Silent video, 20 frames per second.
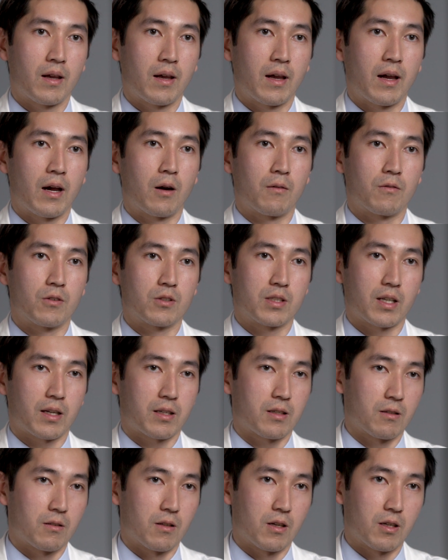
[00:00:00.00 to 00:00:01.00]
However,
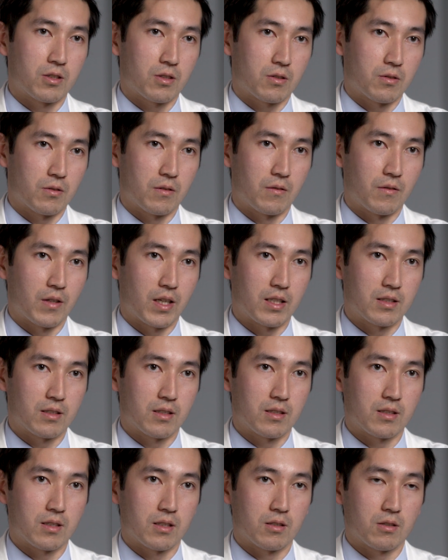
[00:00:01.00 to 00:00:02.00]
technological
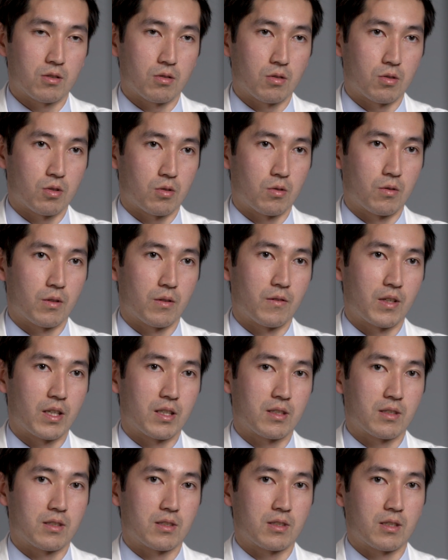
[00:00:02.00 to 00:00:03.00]
advances and surgical
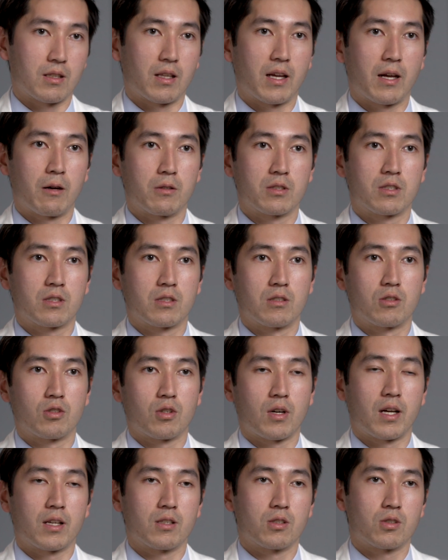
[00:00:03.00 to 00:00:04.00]
advances allow us to
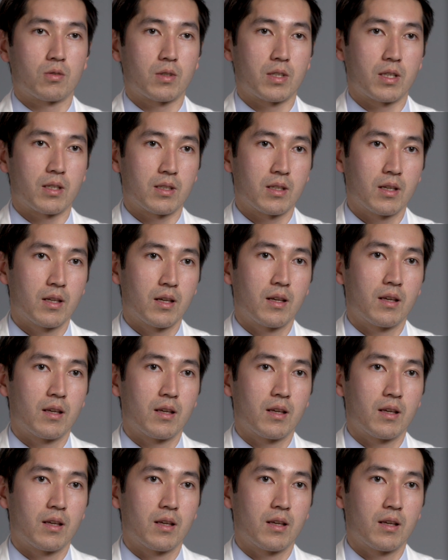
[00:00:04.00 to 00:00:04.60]
try and treat